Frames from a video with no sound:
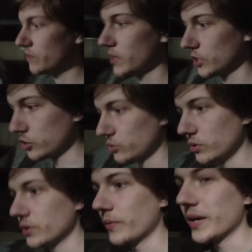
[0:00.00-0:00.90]
to make sure
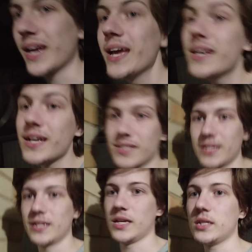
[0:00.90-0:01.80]
that when he gets it
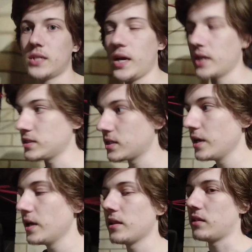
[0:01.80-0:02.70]
in his hands,
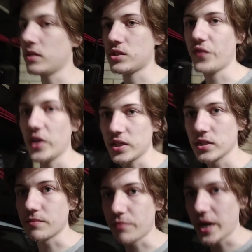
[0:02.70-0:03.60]
this thing
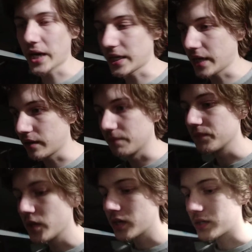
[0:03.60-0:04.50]
doesn't break down.
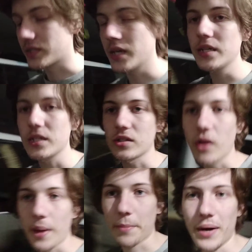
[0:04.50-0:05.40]
Because he doesn't
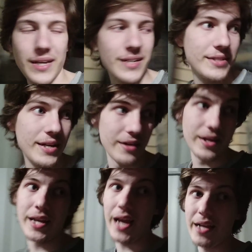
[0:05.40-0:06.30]
like breaking down.
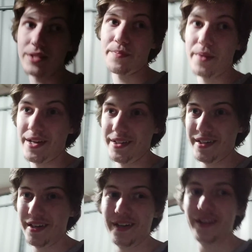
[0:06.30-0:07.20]
He hates breaking
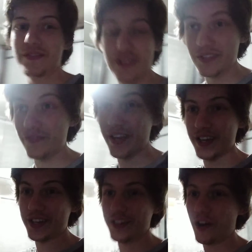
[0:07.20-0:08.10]
down, and if this thing
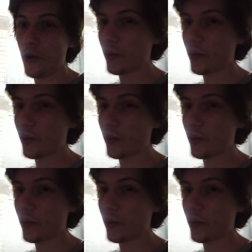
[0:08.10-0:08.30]
can hold